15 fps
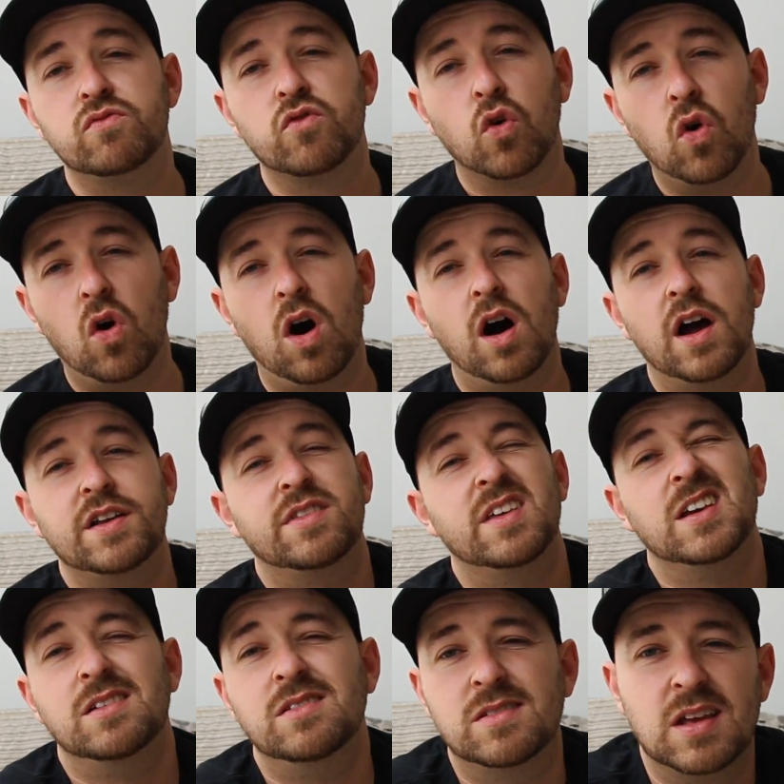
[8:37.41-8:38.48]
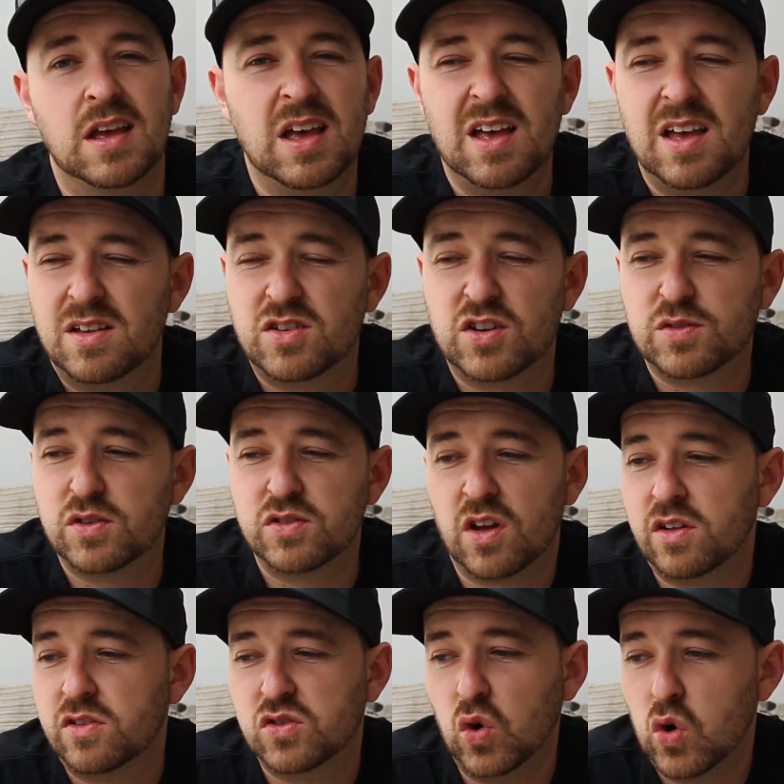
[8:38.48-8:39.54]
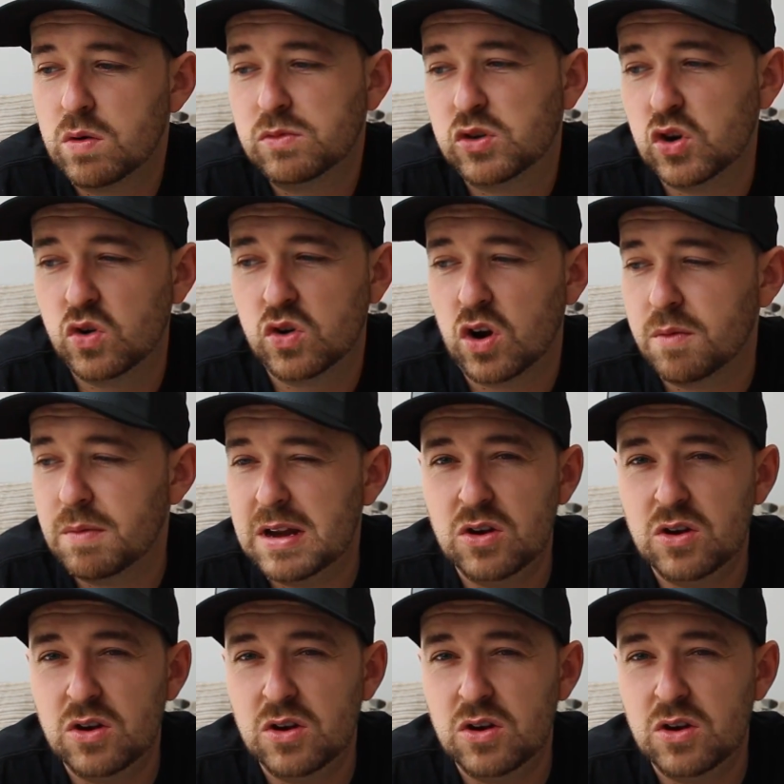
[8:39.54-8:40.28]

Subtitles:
rawhide things, just because I saw him chewing on them.